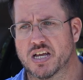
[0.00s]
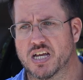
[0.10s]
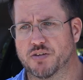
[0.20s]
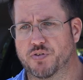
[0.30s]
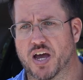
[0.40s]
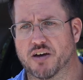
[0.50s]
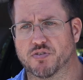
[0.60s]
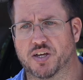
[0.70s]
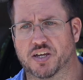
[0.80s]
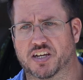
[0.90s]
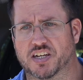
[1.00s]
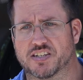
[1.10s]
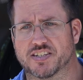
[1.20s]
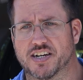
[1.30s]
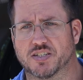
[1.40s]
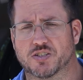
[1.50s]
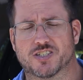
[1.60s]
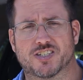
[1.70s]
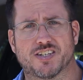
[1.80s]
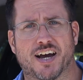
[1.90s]
if you have a good
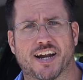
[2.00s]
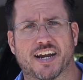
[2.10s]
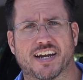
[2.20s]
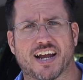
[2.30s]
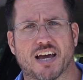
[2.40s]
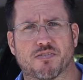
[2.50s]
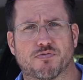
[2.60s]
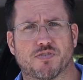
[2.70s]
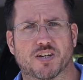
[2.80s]
size hunting knife,